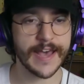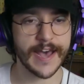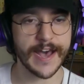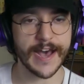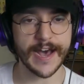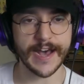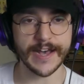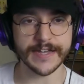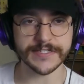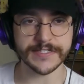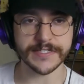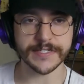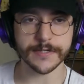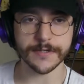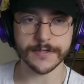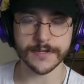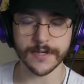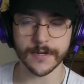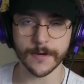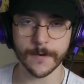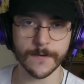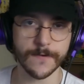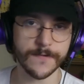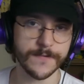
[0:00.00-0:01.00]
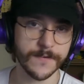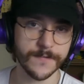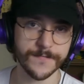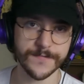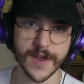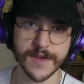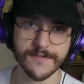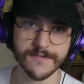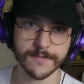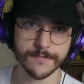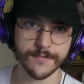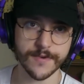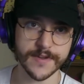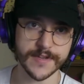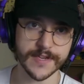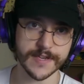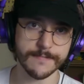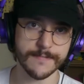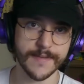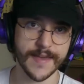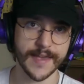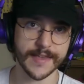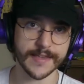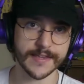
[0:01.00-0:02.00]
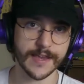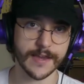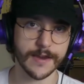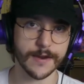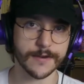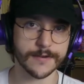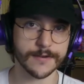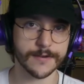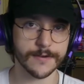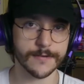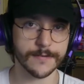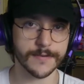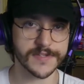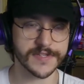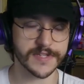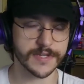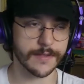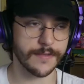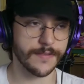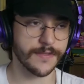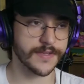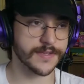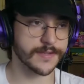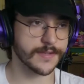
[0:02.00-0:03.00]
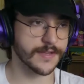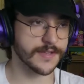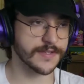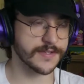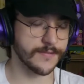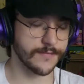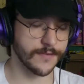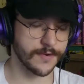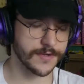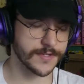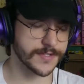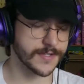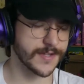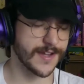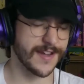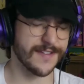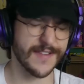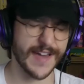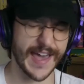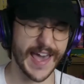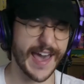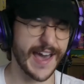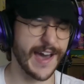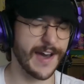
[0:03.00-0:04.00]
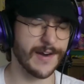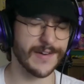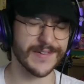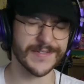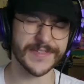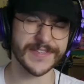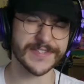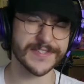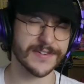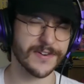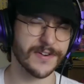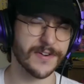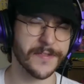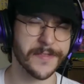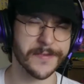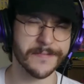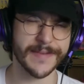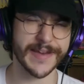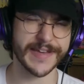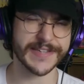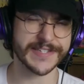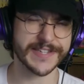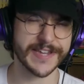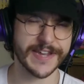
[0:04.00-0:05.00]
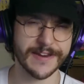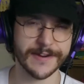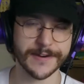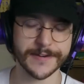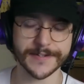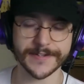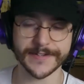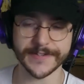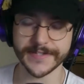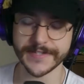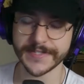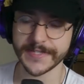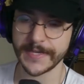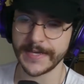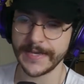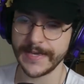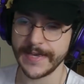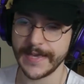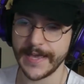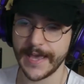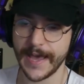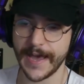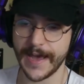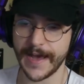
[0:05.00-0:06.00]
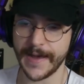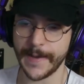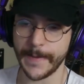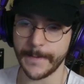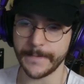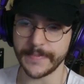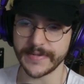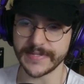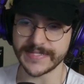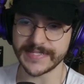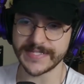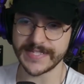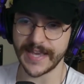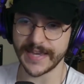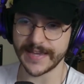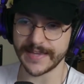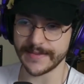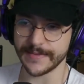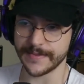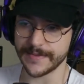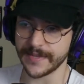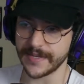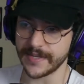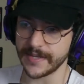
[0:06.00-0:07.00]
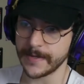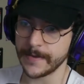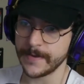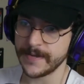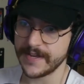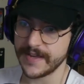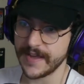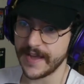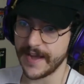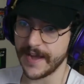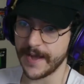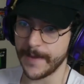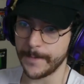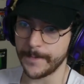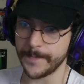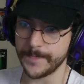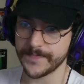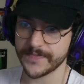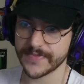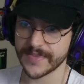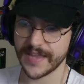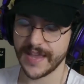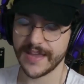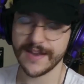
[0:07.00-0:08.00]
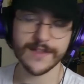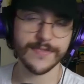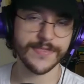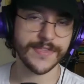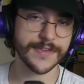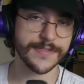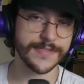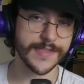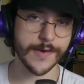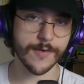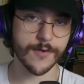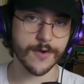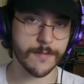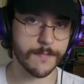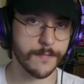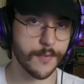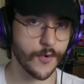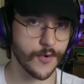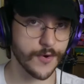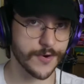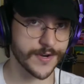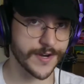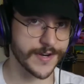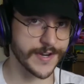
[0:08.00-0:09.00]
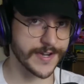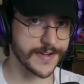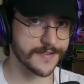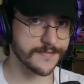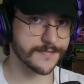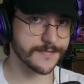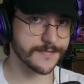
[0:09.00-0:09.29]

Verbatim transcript: Uh, so you know, if your favorite Breaking Bad character wasn't in this list, first off, how these are all the best characters. Uh, but secondly, um, I didn't think they were important enough.